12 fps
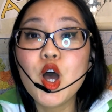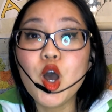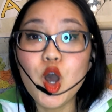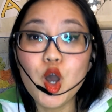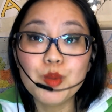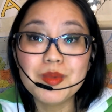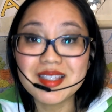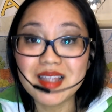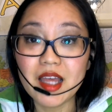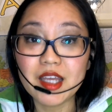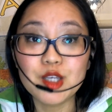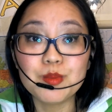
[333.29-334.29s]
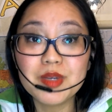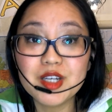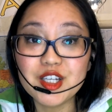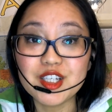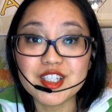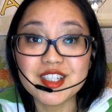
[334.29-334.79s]
almost like you
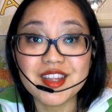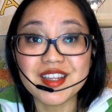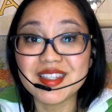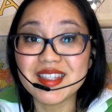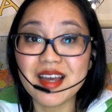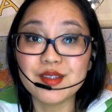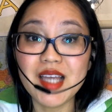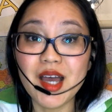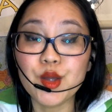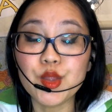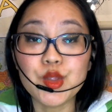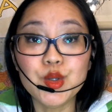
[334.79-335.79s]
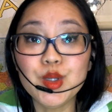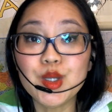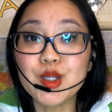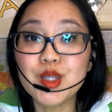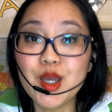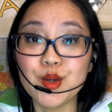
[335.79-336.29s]
push the sound out through your
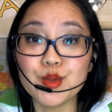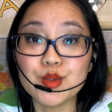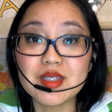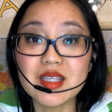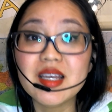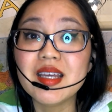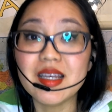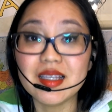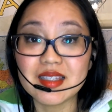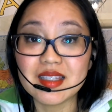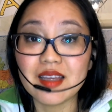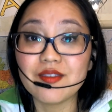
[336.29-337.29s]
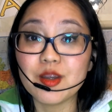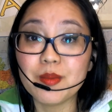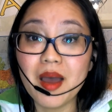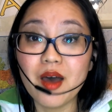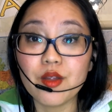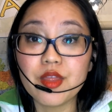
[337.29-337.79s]
nose instead of your
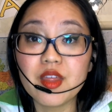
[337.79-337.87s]
mouth,